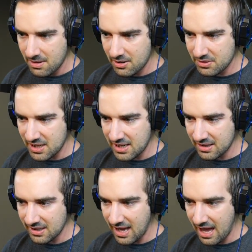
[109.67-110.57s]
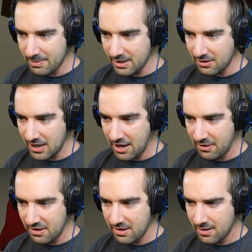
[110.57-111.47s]
I don't think anything happening right now.
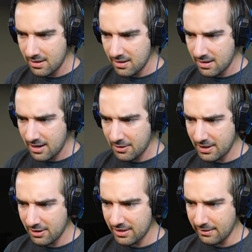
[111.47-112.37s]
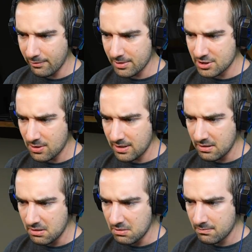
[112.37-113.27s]
I don't hear anything from the toilet.
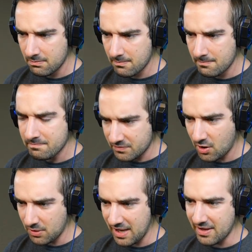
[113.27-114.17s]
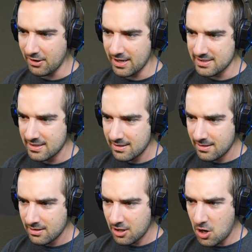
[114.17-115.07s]
Okay, there he is.
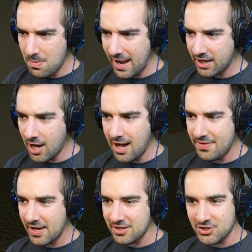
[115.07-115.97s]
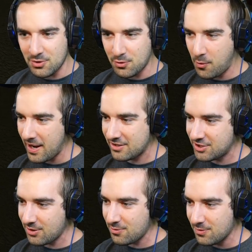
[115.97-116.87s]
Oh my god, they get so quick
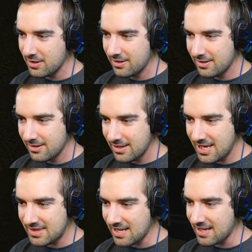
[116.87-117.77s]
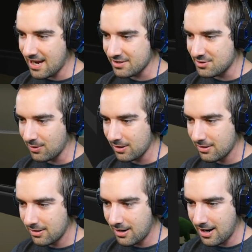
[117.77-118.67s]
too! Eat that dinosaur.
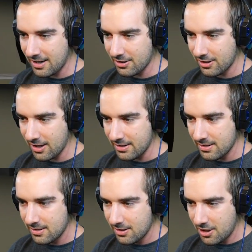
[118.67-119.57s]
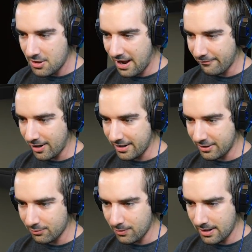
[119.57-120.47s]
Alright, you're good. Oh yeah, I forgot I
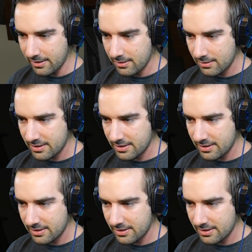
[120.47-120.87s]
could run.